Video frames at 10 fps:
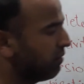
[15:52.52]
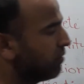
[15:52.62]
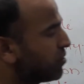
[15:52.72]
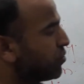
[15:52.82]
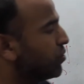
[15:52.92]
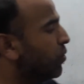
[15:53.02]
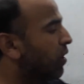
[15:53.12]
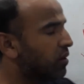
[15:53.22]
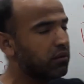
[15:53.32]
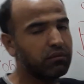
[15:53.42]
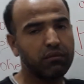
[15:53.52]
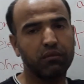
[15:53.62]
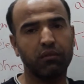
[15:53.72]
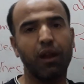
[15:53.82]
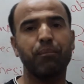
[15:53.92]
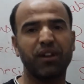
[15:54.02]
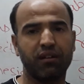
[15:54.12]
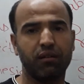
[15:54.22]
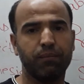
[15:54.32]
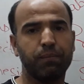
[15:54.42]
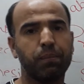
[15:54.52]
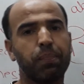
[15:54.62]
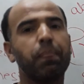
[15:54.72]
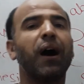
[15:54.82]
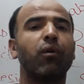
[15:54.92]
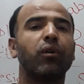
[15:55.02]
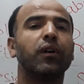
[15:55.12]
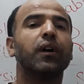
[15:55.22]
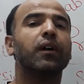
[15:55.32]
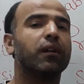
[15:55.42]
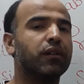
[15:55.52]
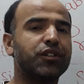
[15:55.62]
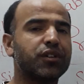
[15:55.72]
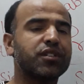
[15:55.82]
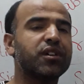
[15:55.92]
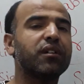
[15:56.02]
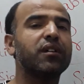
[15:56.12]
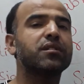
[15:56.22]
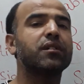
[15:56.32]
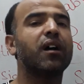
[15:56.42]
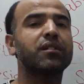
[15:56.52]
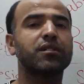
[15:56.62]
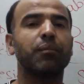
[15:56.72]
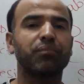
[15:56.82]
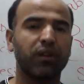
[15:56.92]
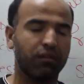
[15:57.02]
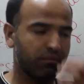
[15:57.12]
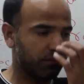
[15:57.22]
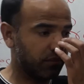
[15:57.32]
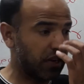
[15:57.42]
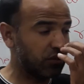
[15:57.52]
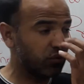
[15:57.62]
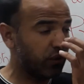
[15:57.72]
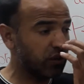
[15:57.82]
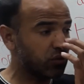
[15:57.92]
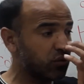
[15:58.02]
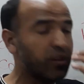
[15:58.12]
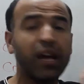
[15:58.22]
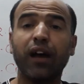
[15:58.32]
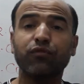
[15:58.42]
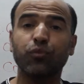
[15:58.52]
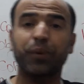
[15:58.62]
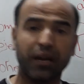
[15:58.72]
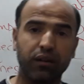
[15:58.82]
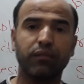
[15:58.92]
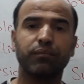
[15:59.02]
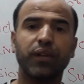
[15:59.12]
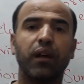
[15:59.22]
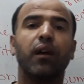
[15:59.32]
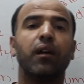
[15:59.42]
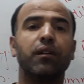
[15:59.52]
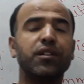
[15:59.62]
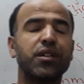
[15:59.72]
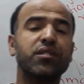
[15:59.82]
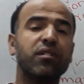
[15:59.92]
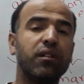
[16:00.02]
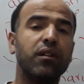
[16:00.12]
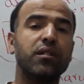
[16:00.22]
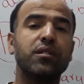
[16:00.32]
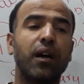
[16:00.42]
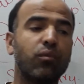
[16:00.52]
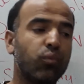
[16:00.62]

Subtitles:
to your replica. Now, literature is not something that what you will have to pick. Literature is that